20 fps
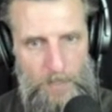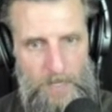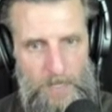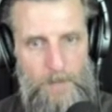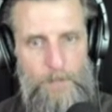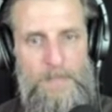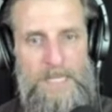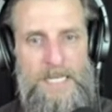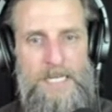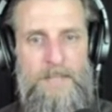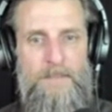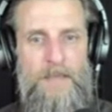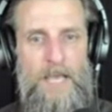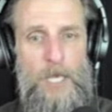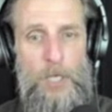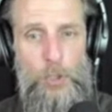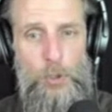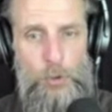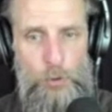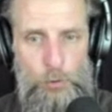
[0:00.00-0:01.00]
meaning that
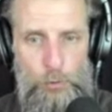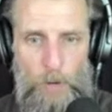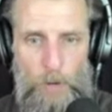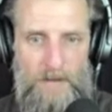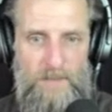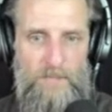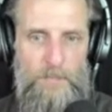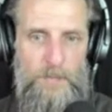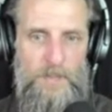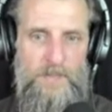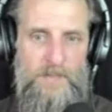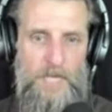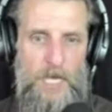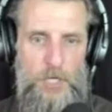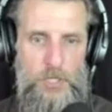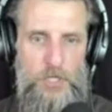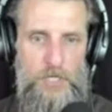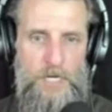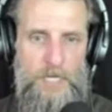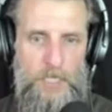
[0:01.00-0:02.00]
you have
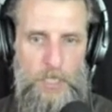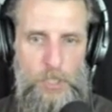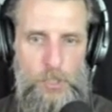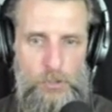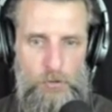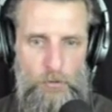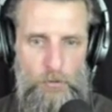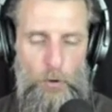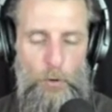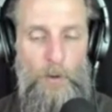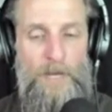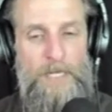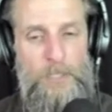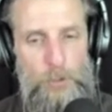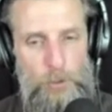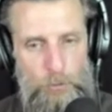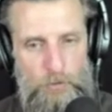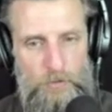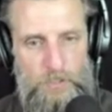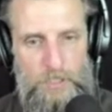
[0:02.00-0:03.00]
possession and control and
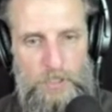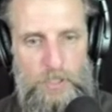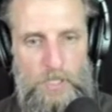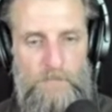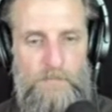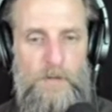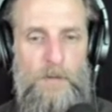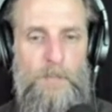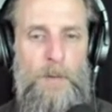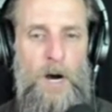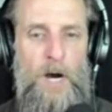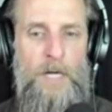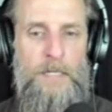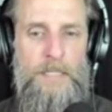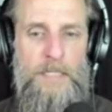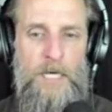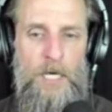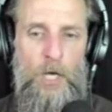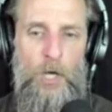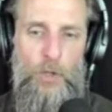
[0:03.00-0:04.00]
usage of your body.